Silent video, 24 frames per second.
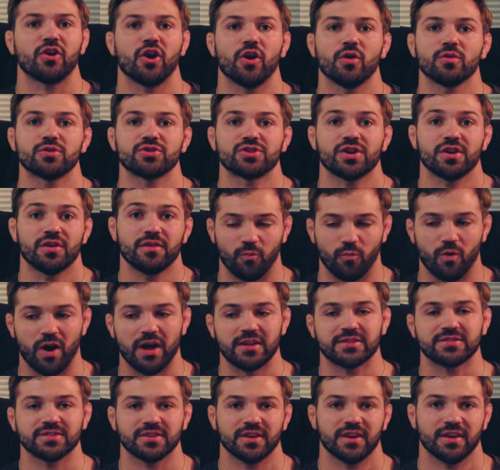coach
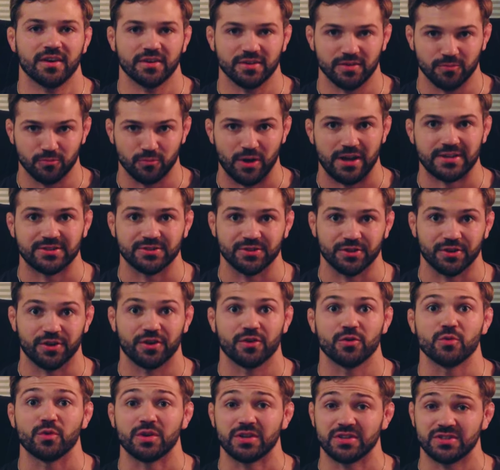wants a
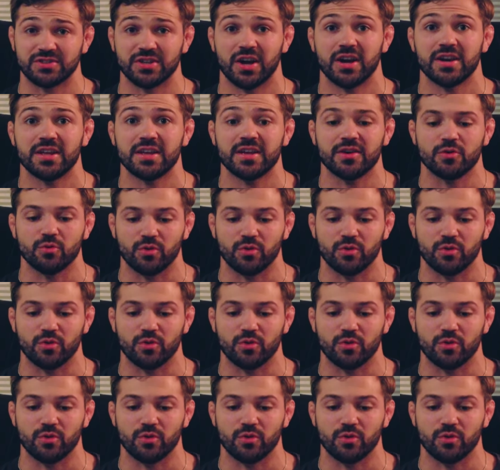wrestler who can study,